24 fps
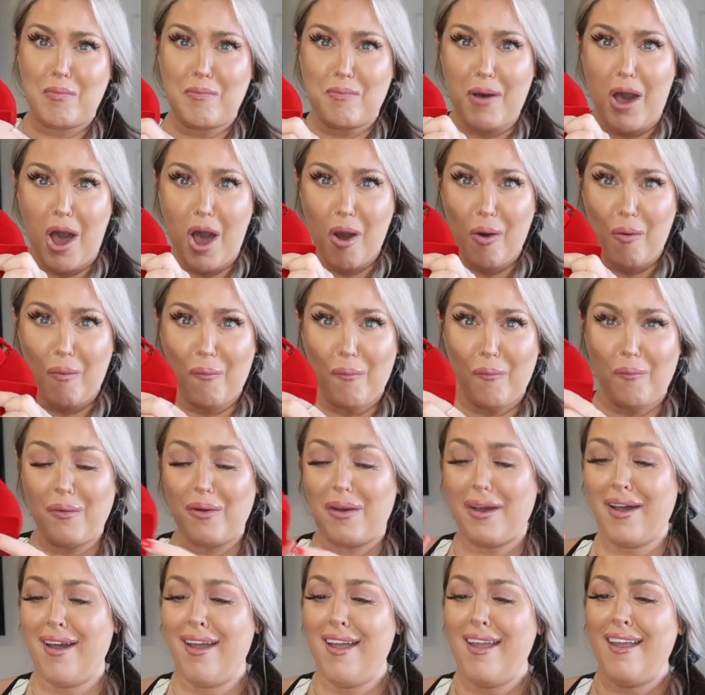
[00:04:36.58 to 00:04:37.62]
bow.
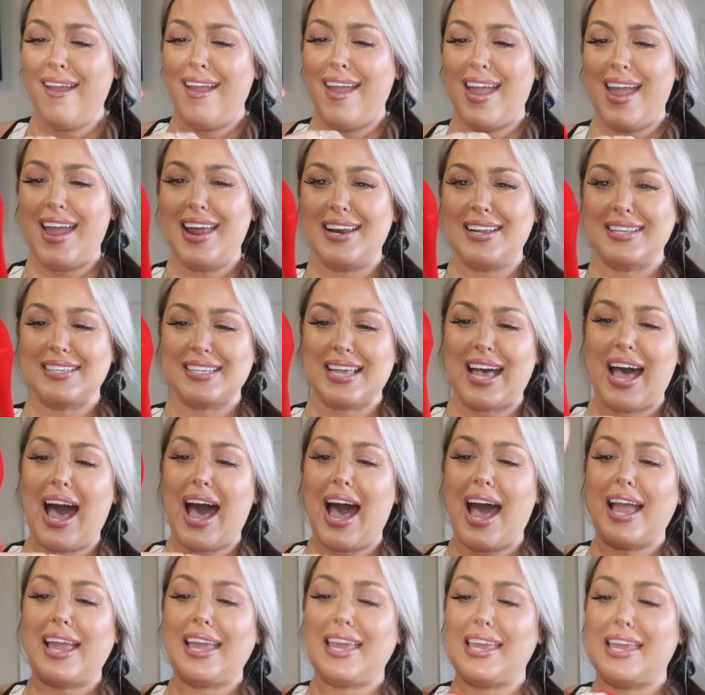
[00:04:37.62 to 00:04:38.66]
And it's a
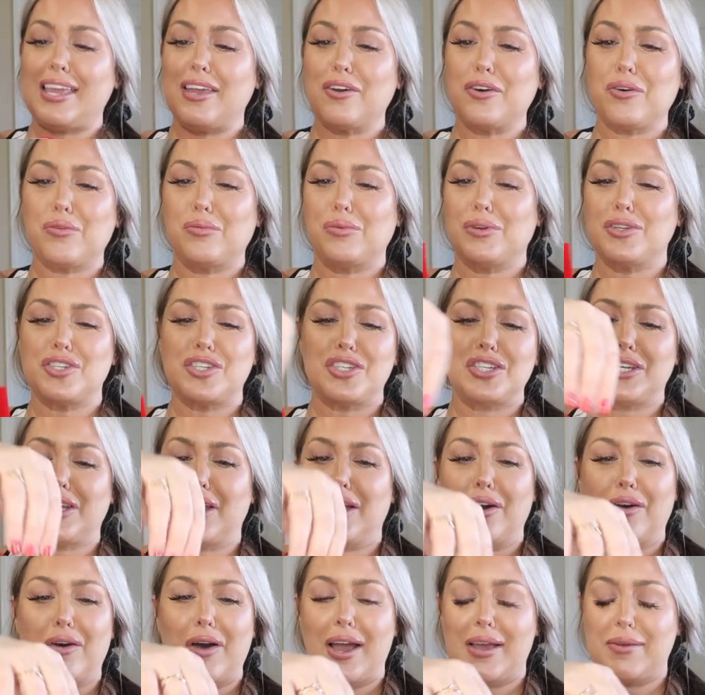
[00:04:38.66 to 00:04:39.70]
high heel, which, you
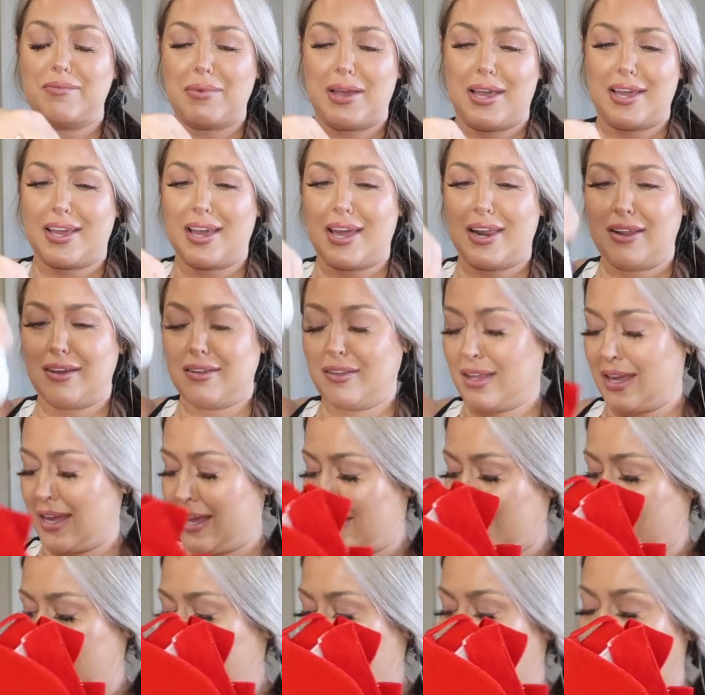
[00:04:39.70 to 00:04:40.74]
know, I, I gotta
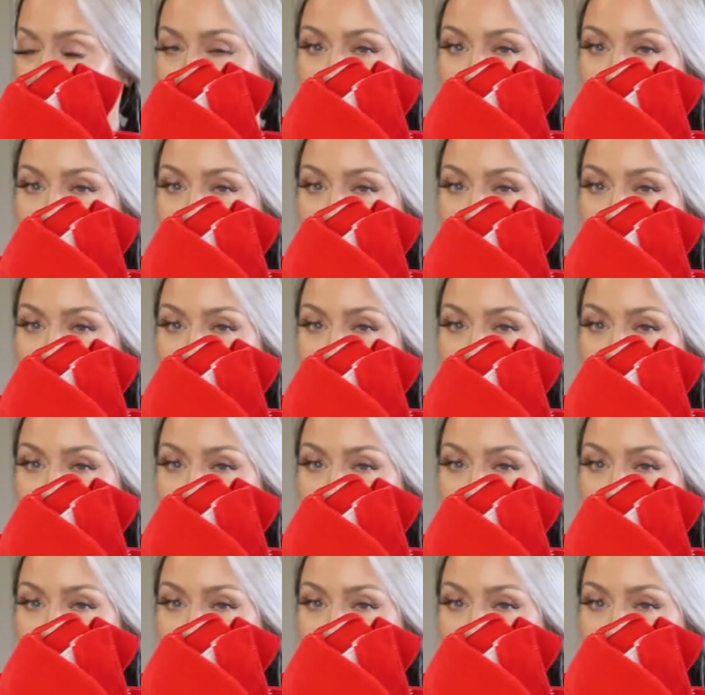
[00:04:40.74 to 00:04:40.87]
like, you know,